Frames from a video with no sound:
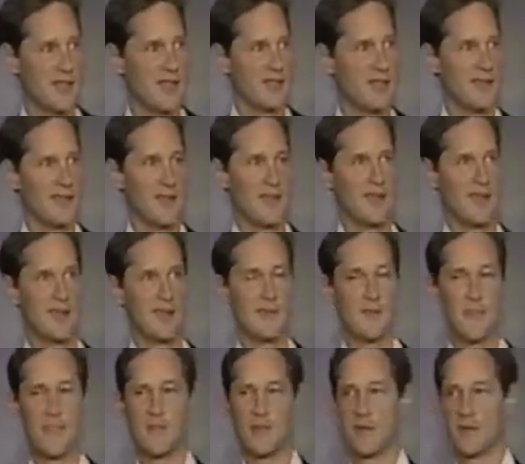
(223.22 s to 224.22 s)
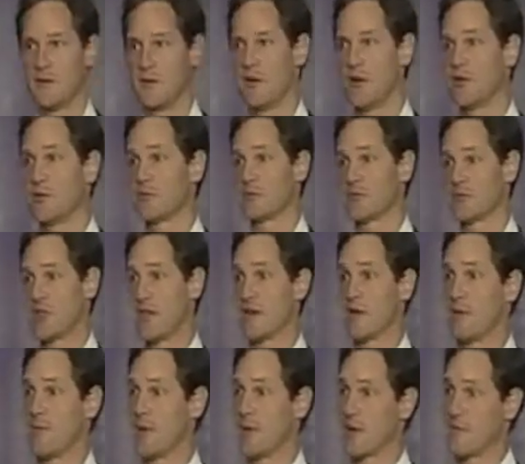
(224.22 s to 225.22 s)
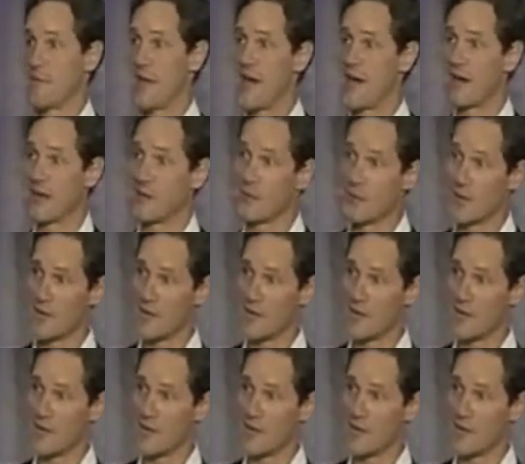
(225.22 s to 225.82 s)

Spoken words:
The scary part about it,